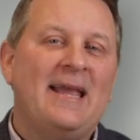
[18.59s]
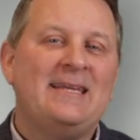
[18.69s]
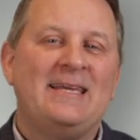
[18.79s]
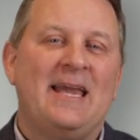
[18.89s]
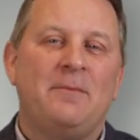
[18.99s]

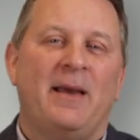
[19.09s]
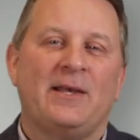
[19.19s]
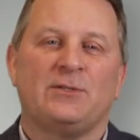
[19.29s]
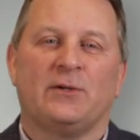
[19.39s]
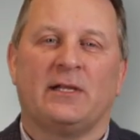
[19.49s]
ADA
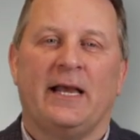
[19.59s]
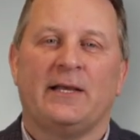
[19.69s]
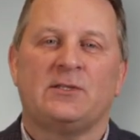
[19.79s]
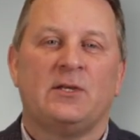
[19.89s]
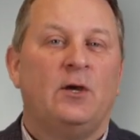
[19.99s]

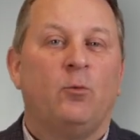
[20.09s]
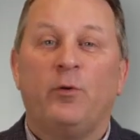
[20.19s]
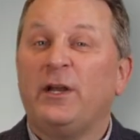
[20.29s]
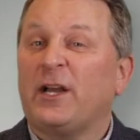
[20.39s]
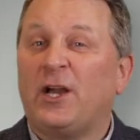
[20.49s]
masterclass,
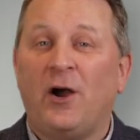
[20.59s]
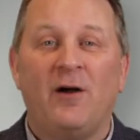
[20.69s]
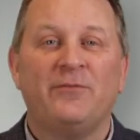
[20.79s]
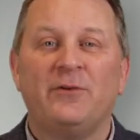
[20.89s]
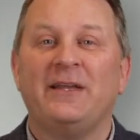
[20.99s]
we're going to
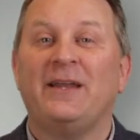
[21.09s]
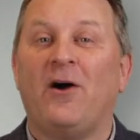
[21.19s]
cover it